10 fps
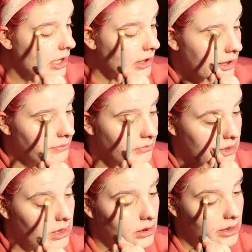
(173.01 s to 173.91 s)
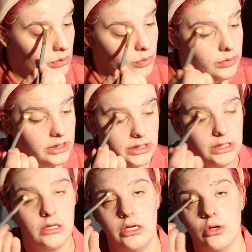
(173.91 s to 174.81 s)
And, like, meet, like,
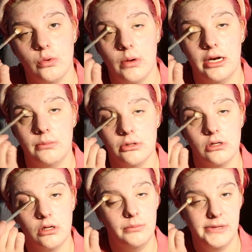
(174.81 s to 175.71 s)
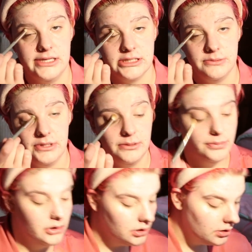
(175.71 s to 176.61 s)
really incredible, amazing
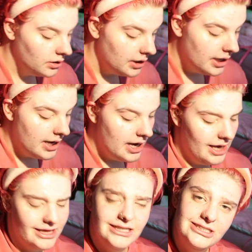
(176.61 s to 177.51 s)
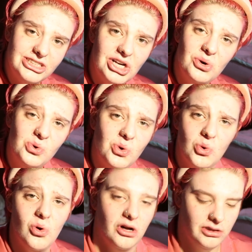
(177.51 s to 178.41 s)
people. And that's so
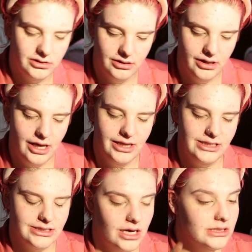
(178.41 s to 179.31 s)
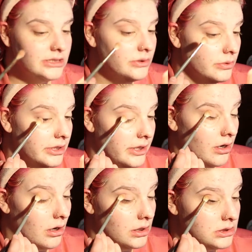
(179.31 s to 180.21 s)
cool. And that's honestly
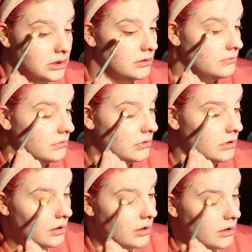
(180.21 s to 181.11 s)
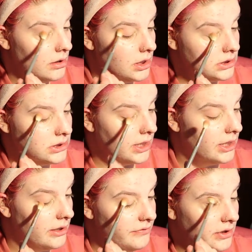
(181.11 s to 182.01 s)
really awesome. Because,
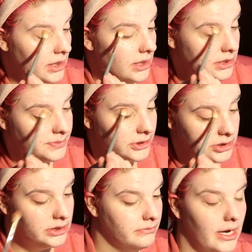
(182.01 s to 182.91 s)
like, I feel like, especially in